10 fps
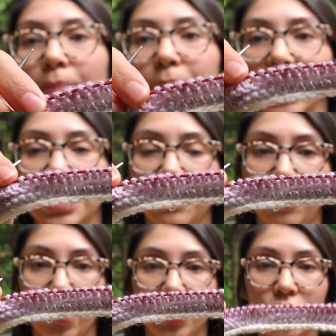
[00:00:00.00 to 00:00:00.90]
busy
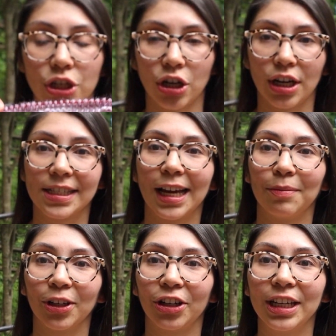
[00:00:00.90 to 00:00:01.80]
for sure as
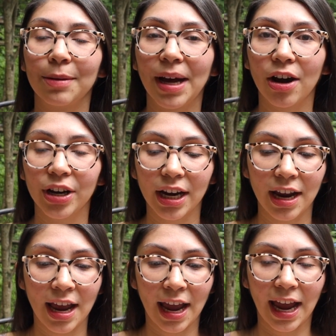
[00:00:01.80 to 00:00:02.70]
I'm learning about it.
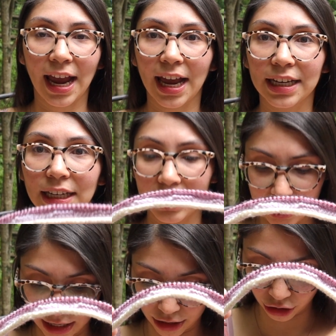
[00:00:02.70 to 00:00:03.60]
And
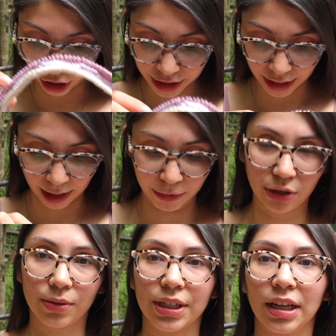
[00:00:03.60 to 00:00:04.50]
the yarn that I'm
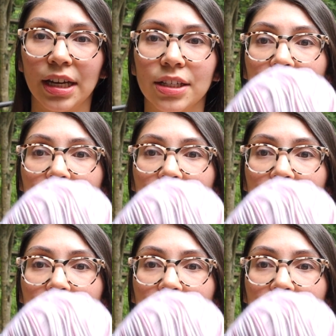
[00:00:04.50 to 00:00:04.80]
using is